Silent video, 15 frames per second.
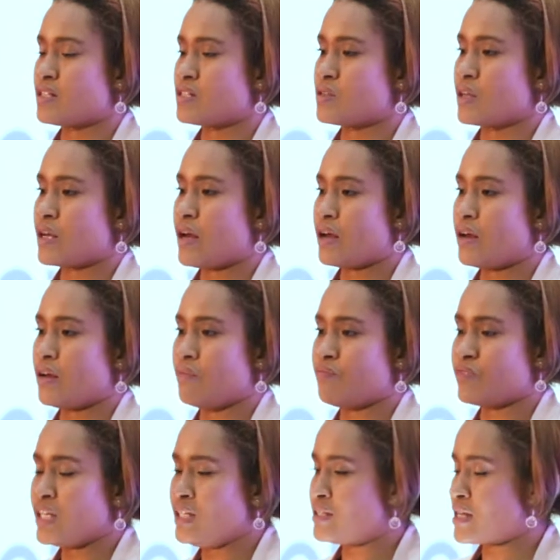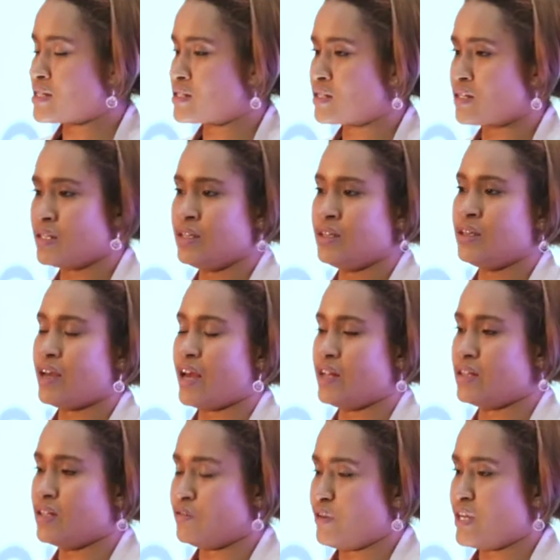that industry
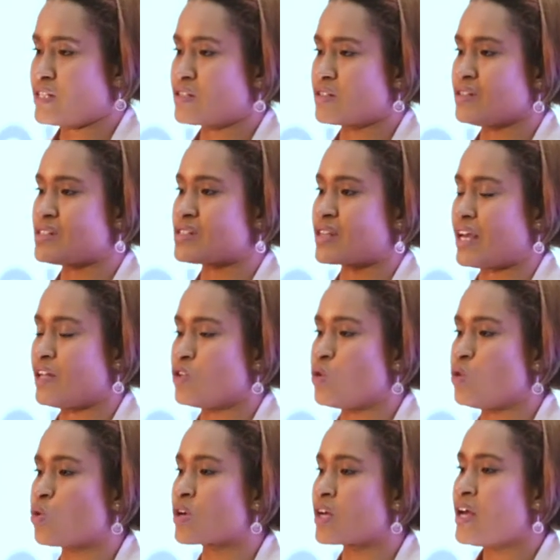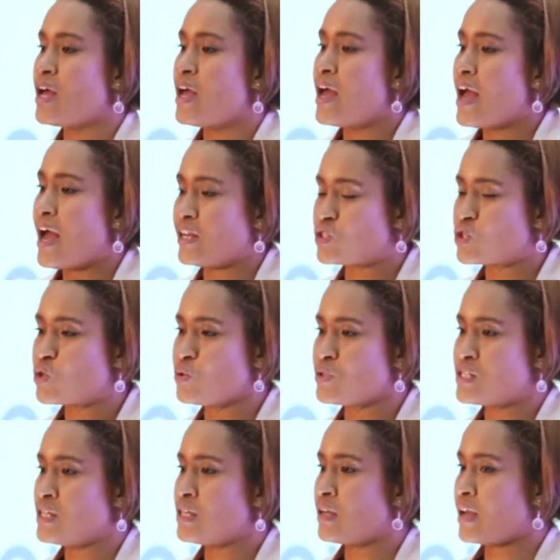and investors can look at
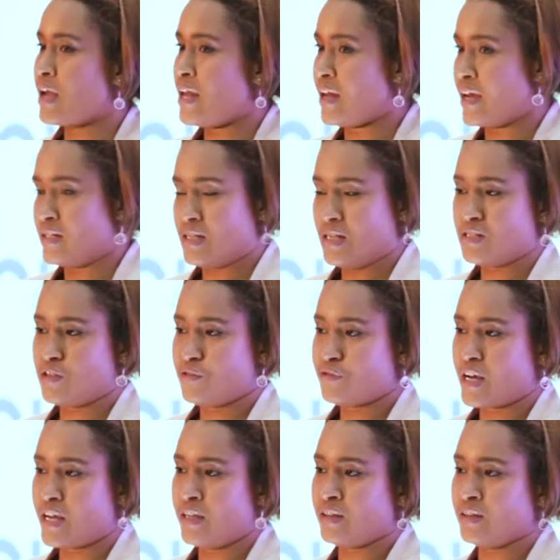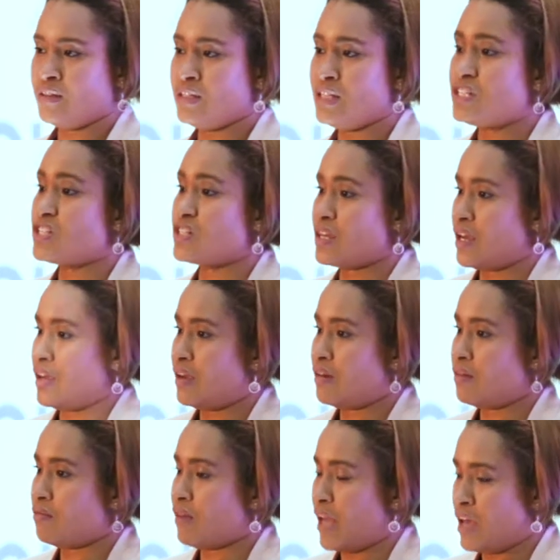choosing and identifying niche
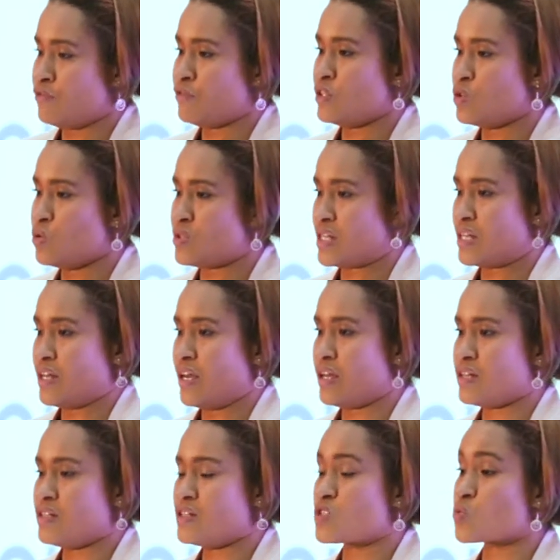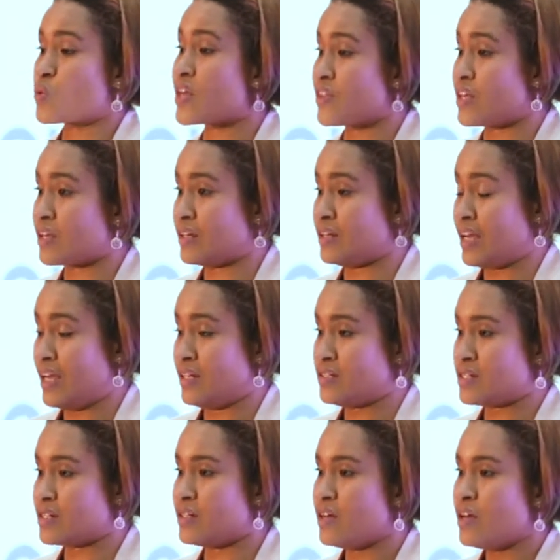avenues and areas where they can
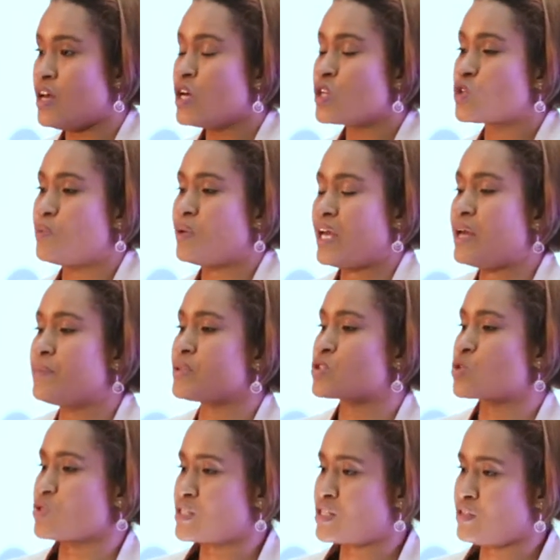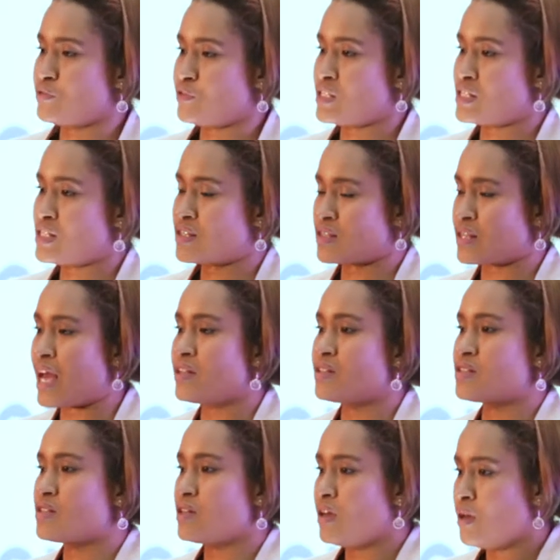enter to be able to service
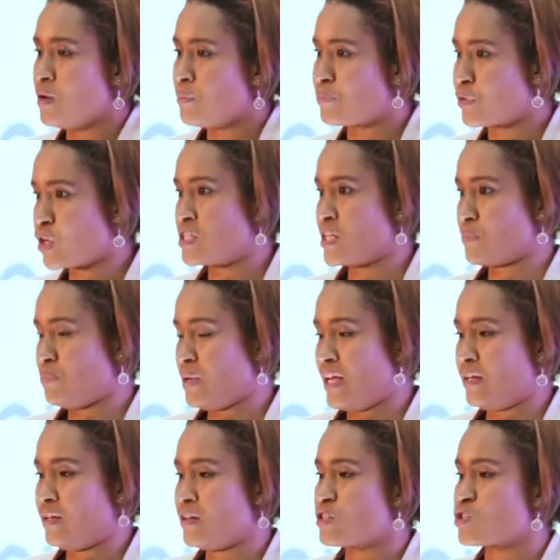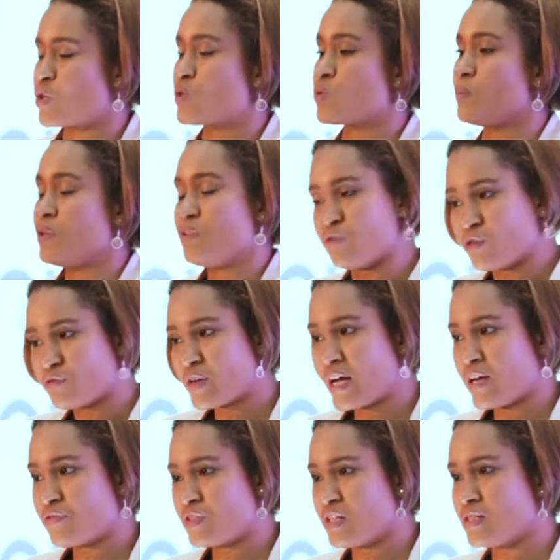that project plan. So it will be for
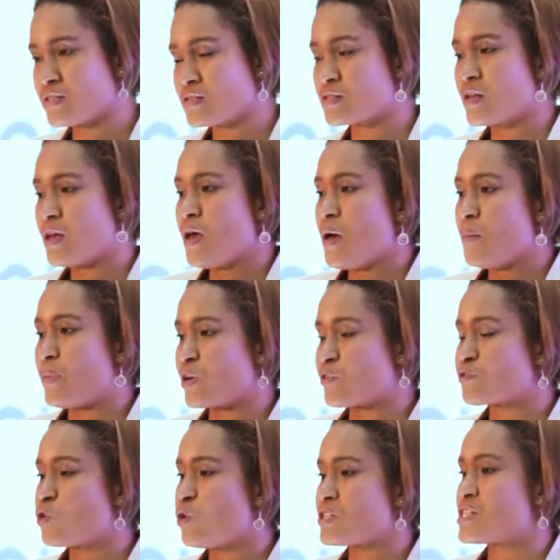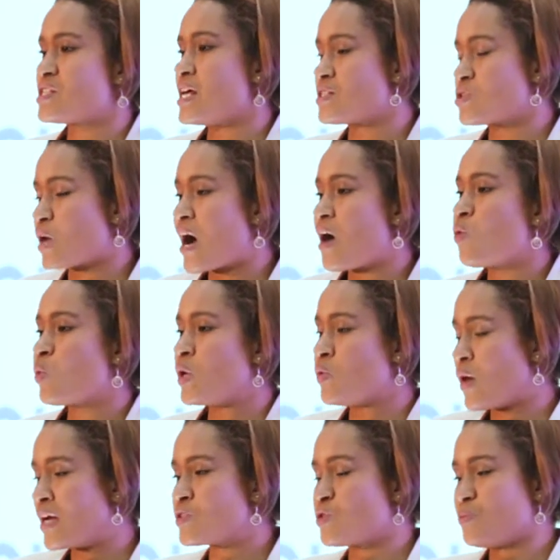5 years. But of course, that's how
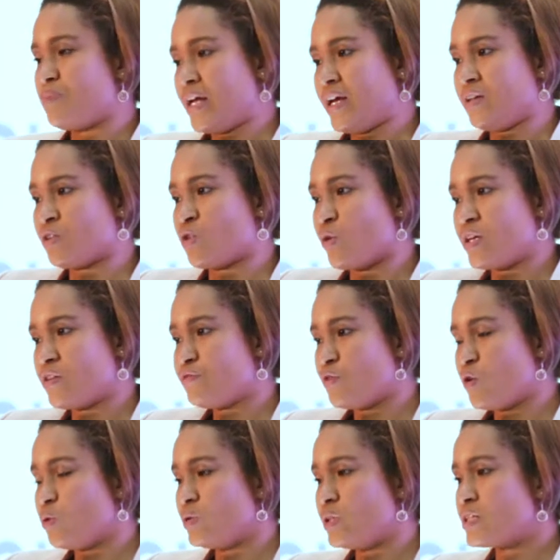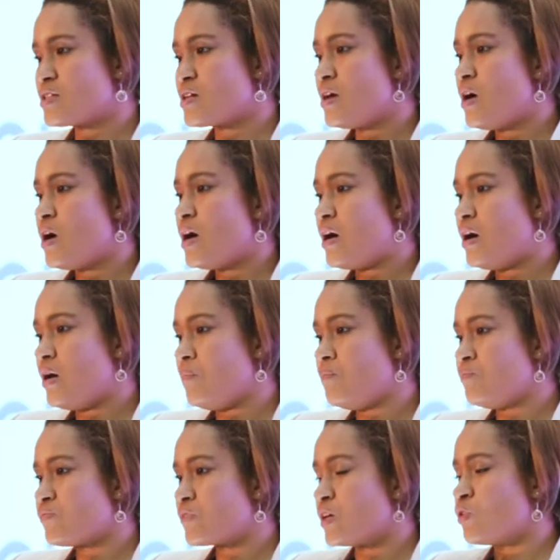we want to plan going forward
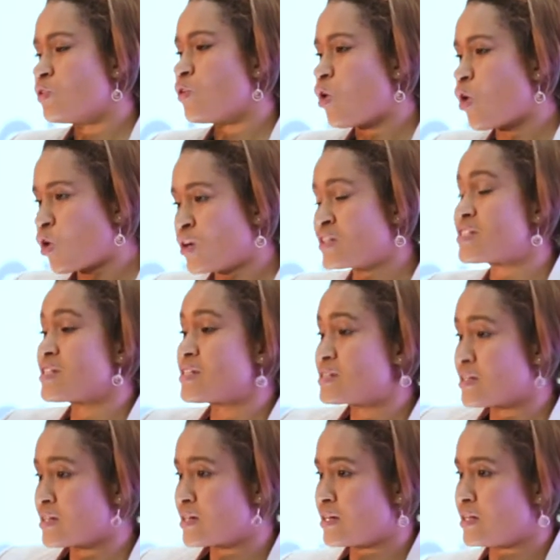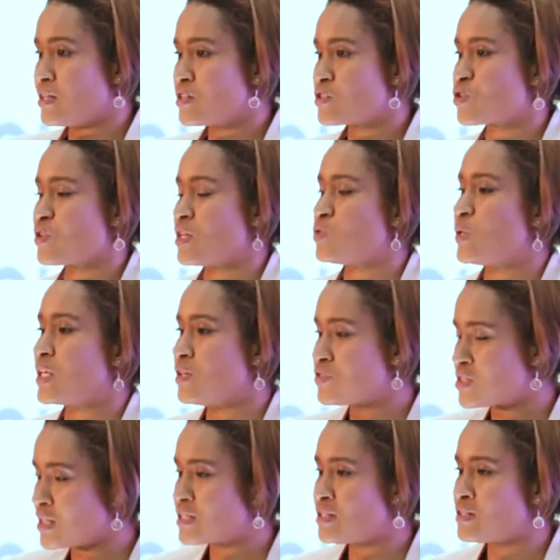consistently, so that we
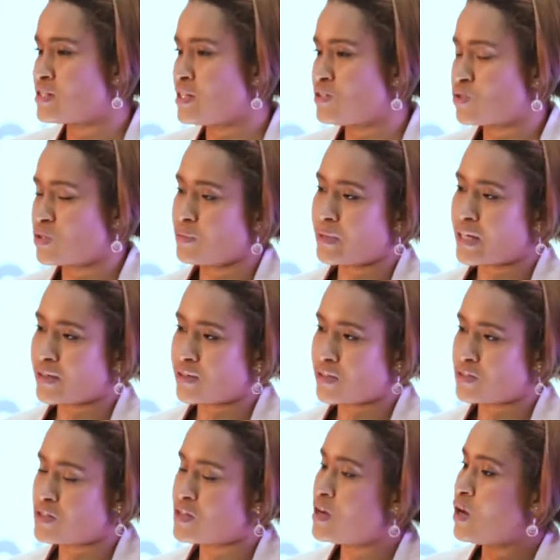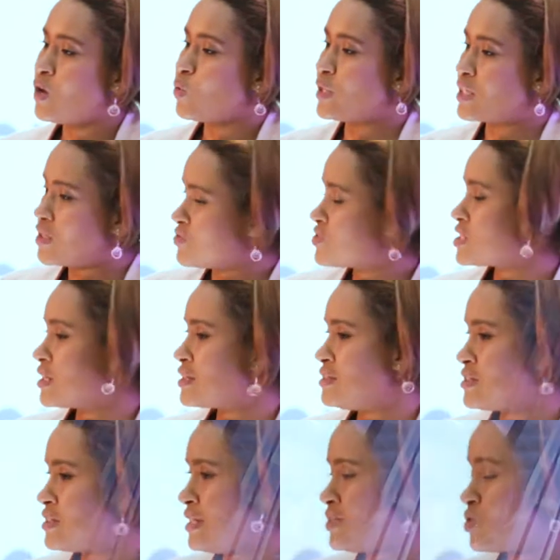give certainty to the market, we give
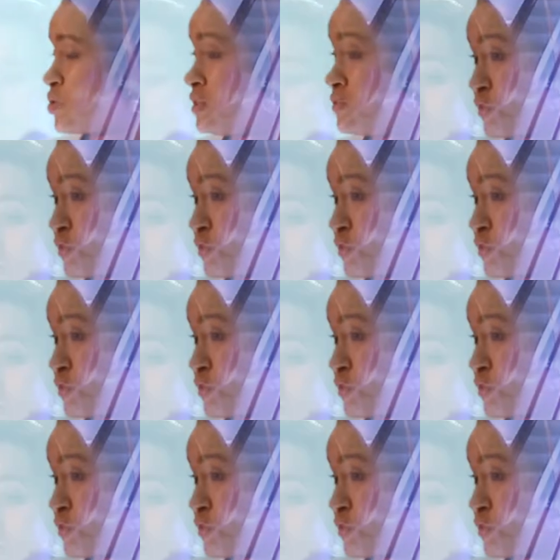certainty to